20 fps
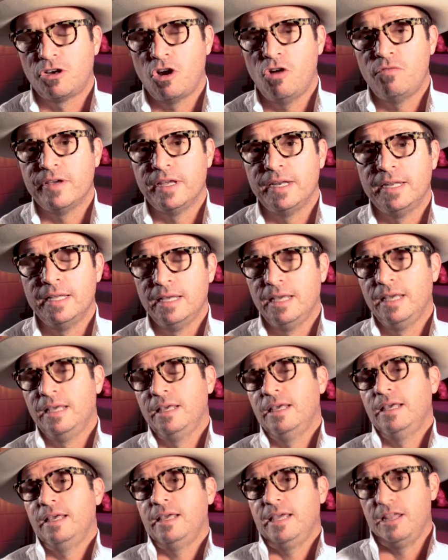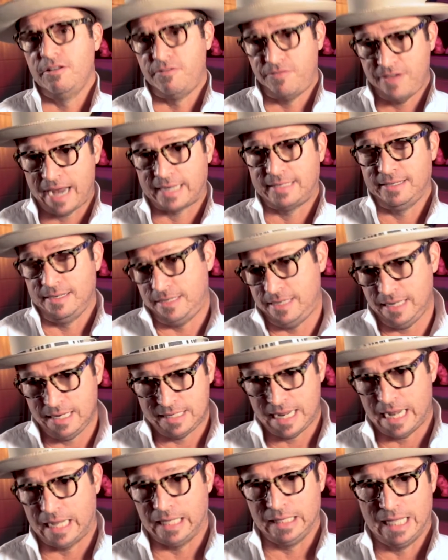COVID, in fact, did
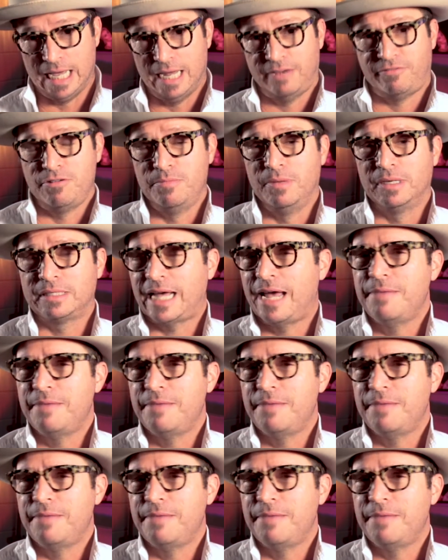take a lot from us.